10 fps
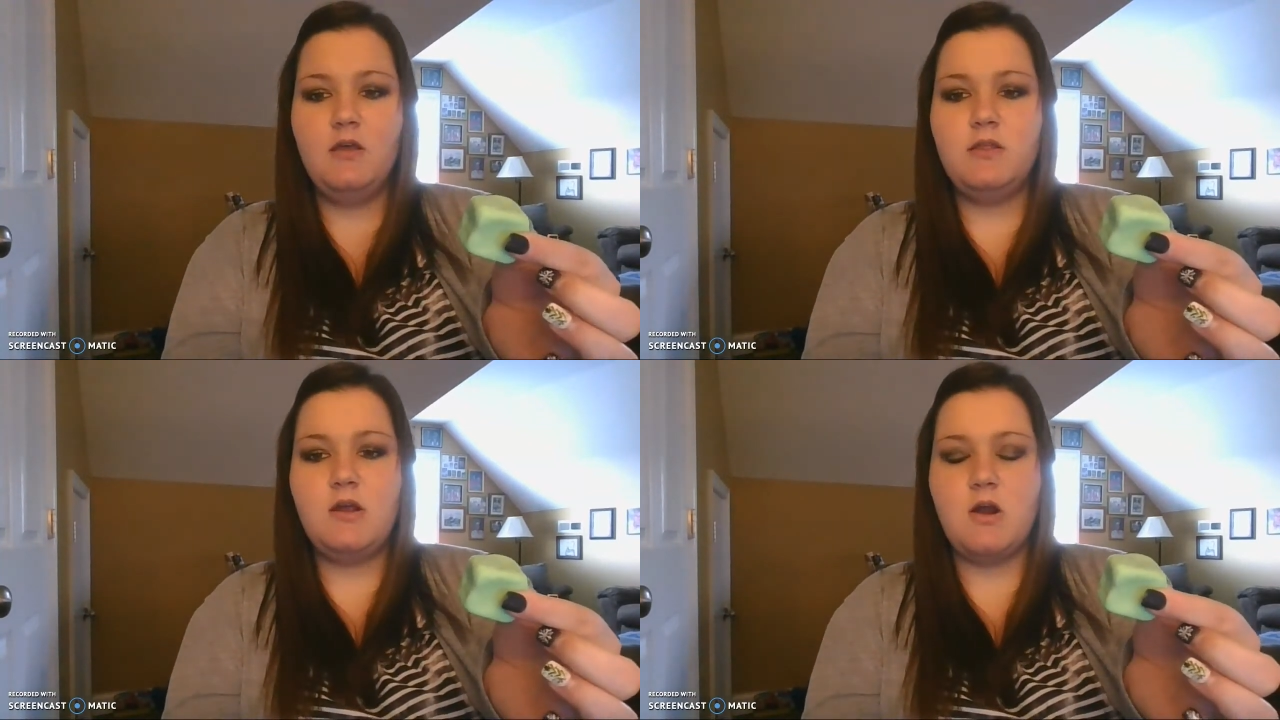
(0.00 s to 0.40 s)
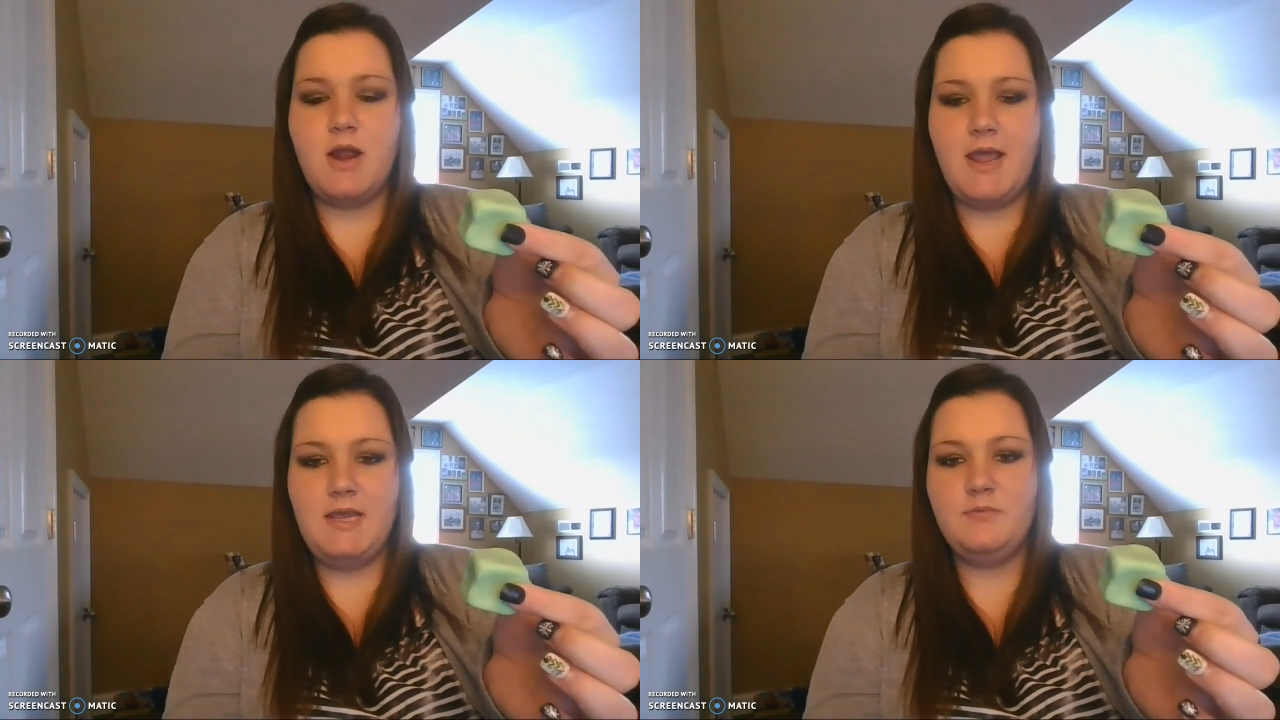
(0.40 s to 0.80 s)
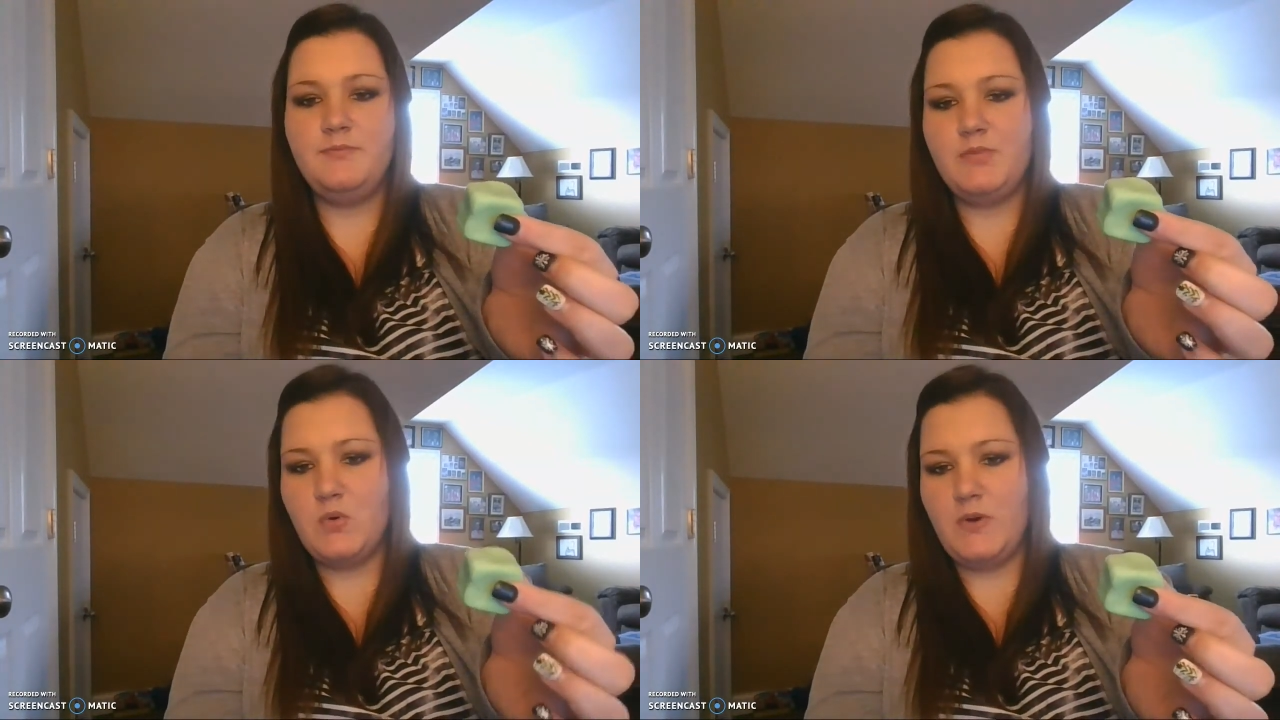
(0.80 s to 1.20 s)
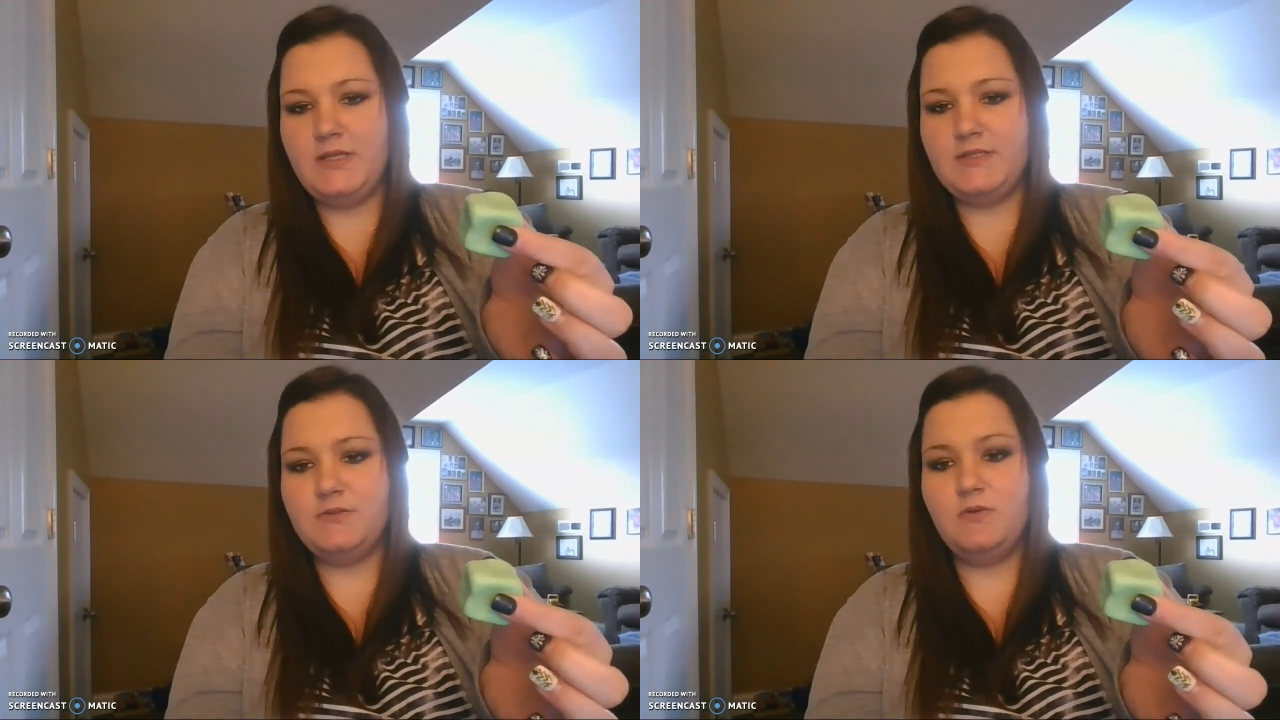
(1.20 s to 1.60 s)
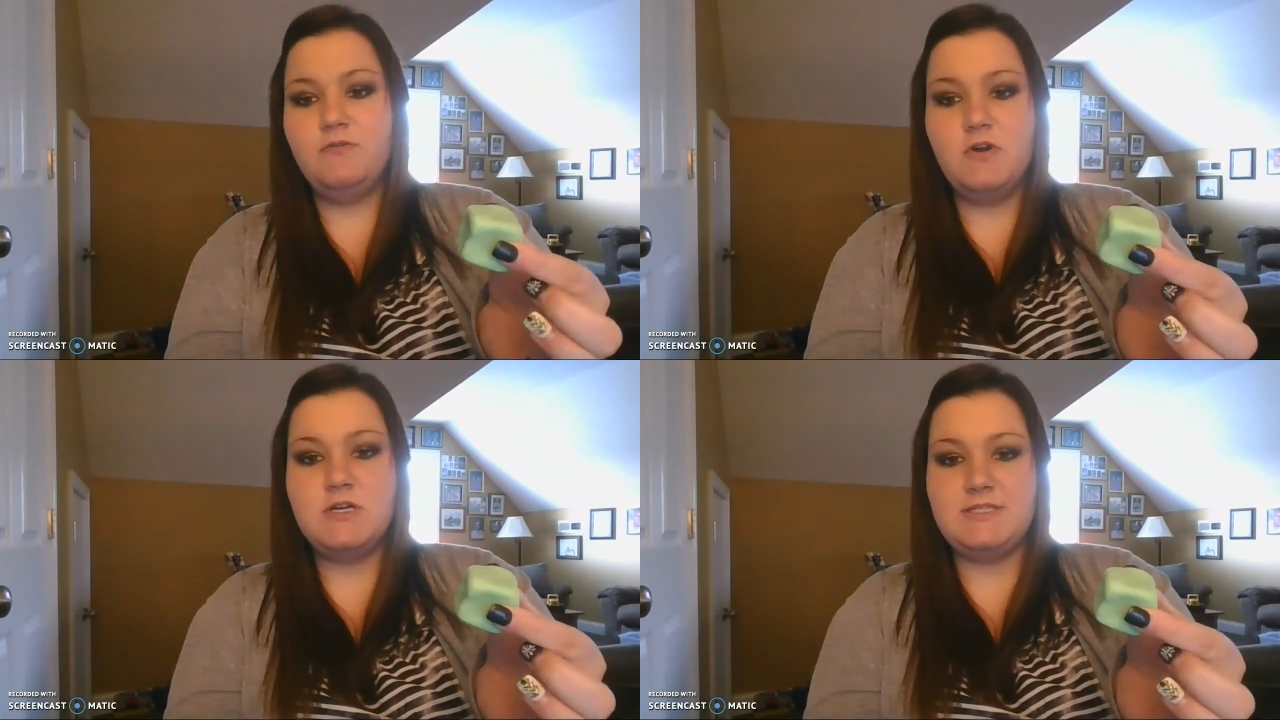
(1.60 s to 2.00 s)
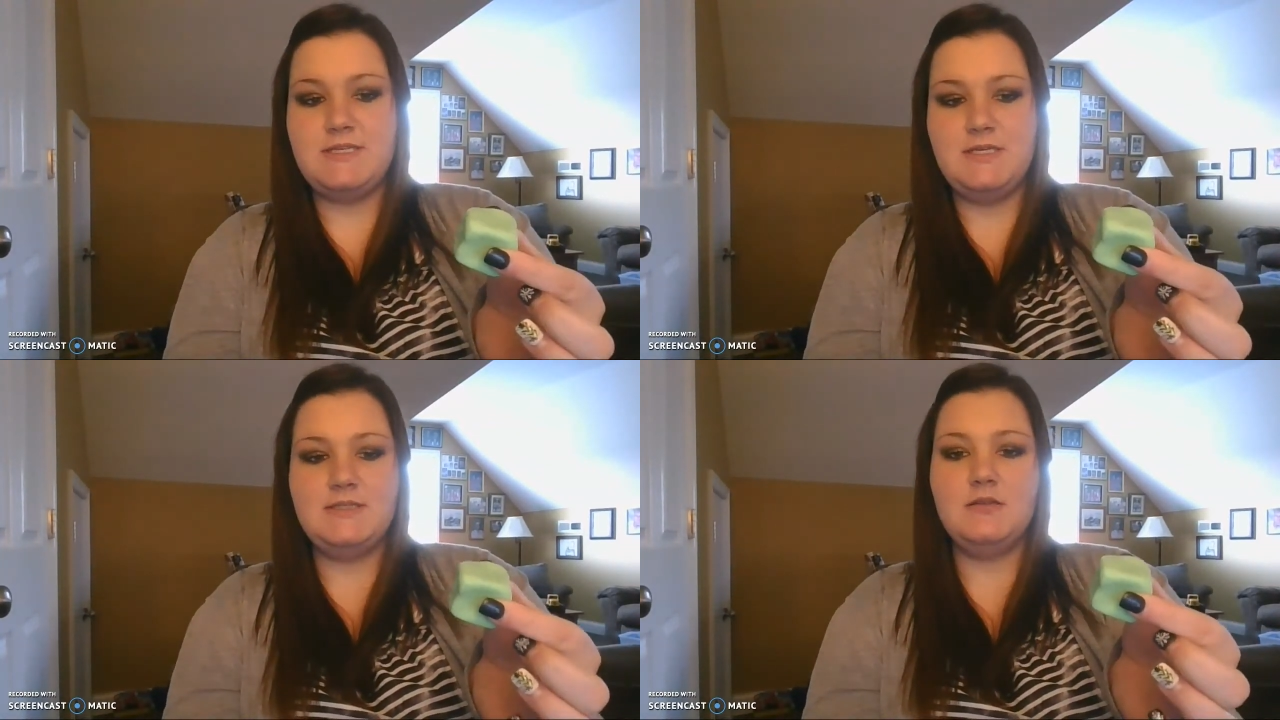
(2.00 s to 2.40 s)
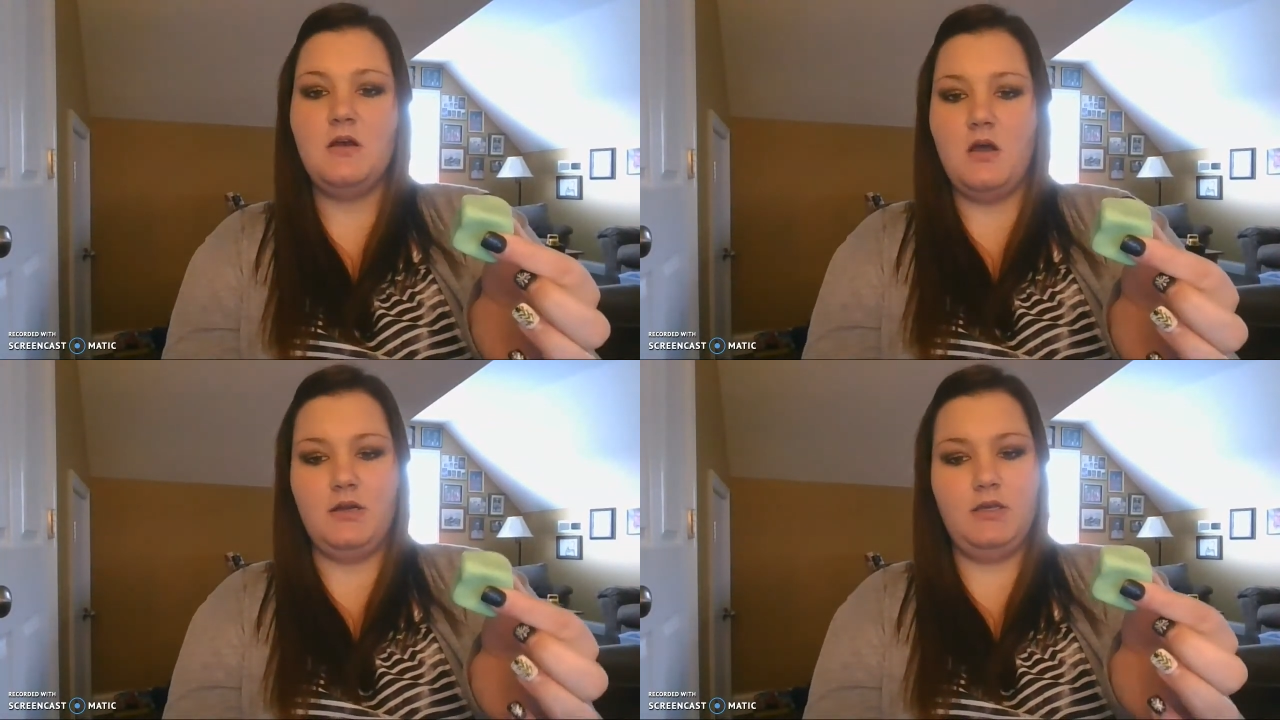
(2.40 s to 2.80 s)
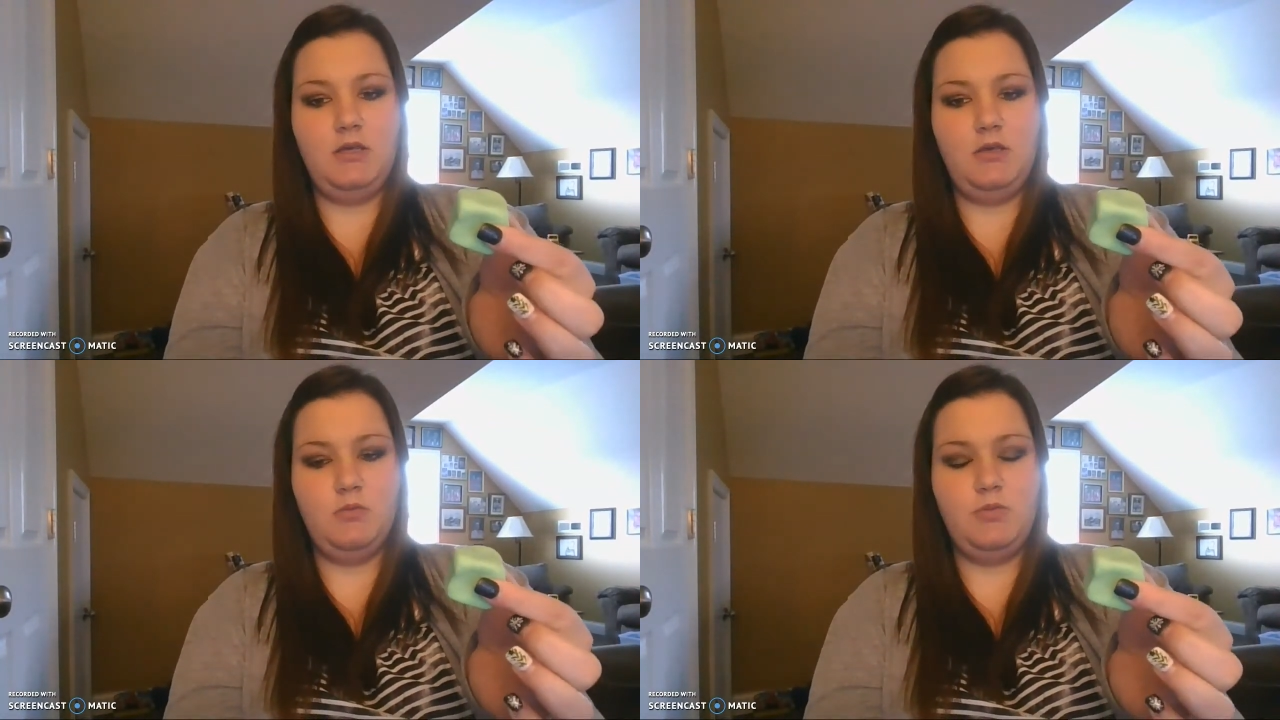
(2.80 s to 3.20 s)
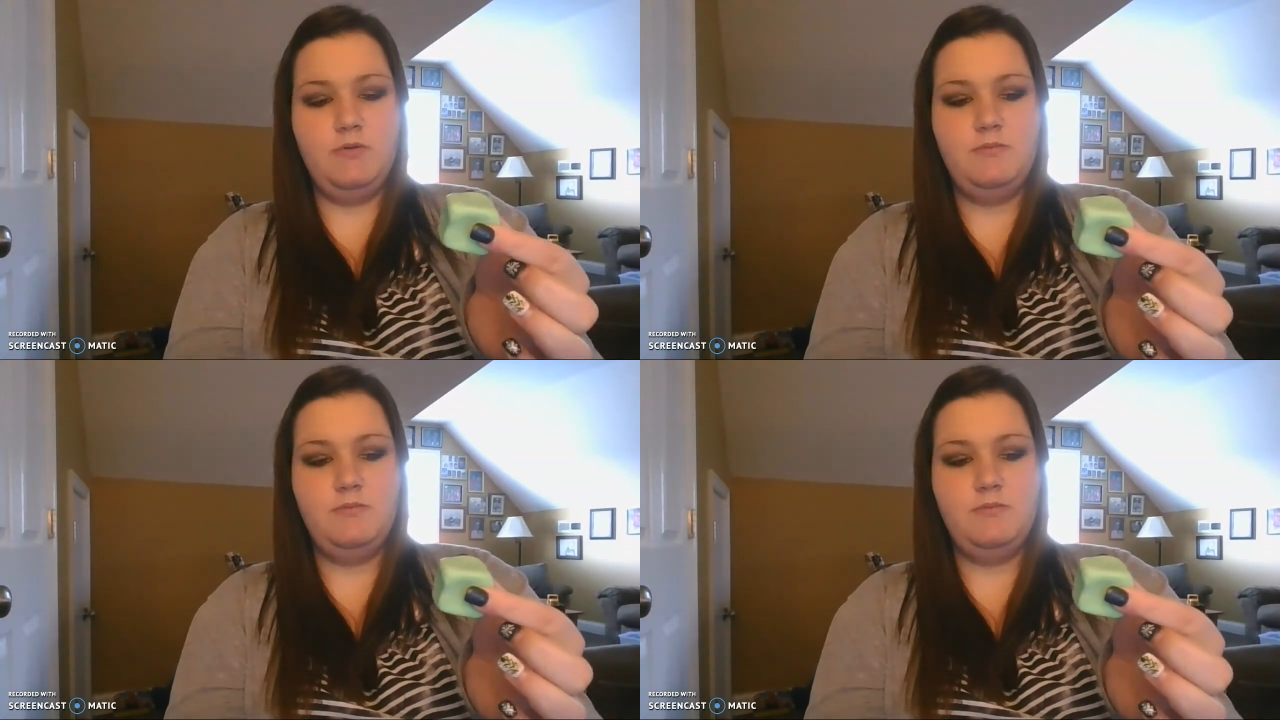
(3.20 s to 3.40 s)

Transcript: There are 8 points or vertices on a cube.